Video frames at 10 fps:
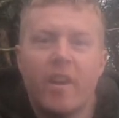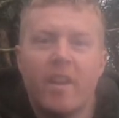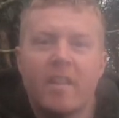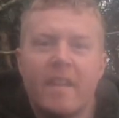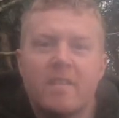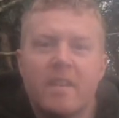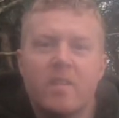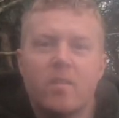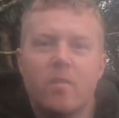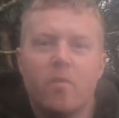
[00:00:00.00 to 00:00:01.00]

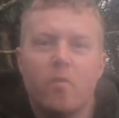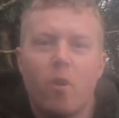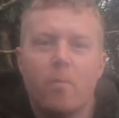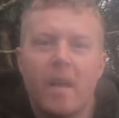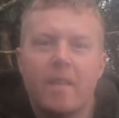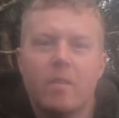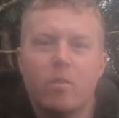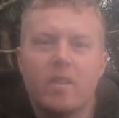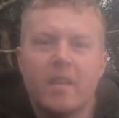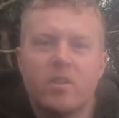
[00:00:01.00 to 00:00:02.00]
collected from that little
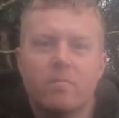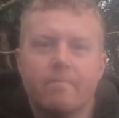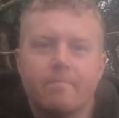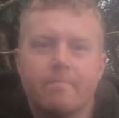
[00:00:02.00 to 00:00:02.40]
session.